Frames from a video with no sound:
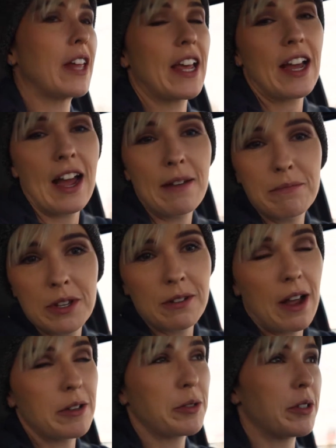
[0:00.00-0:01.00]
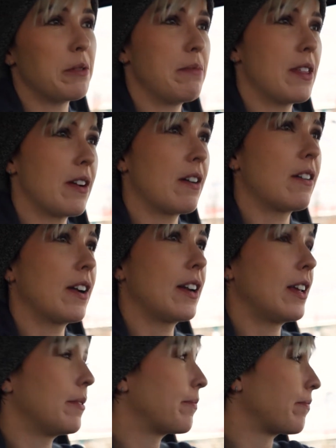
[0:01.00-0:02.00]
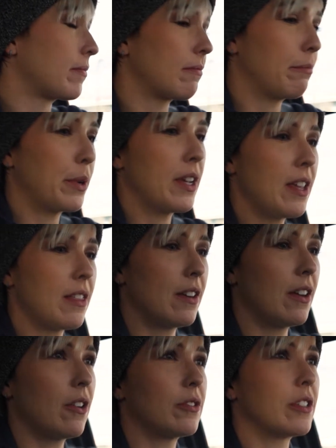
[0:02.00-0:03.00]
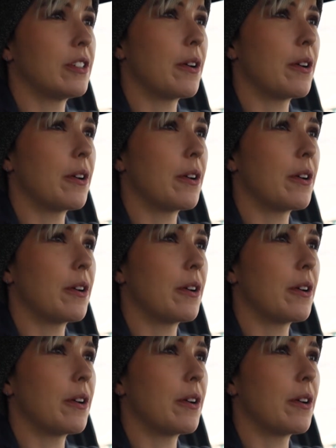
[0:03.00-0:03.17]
late. I was supposed to be there already, but Ethan knows.